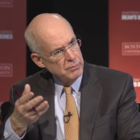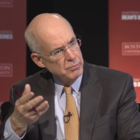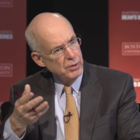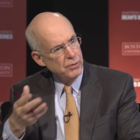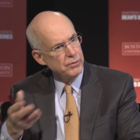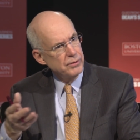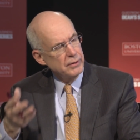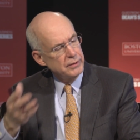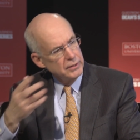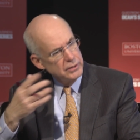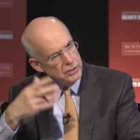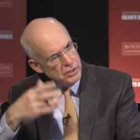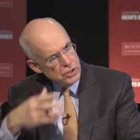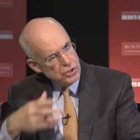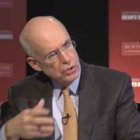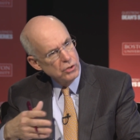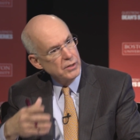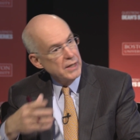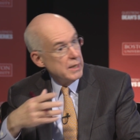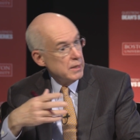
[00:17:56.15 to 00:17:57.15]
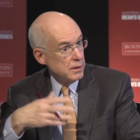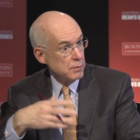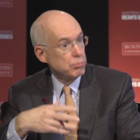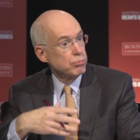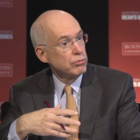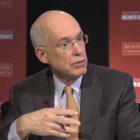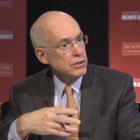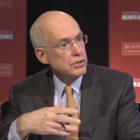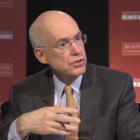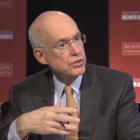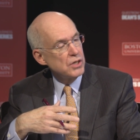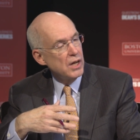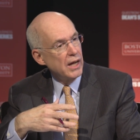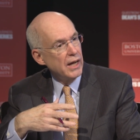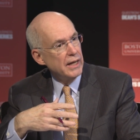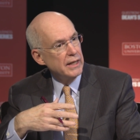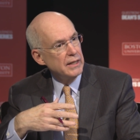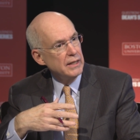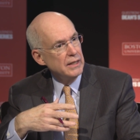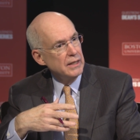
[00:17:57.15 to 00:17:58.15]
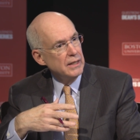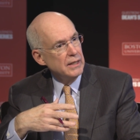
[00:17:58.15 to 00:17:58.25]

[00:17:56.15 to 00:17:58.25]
both at the digital and the print side,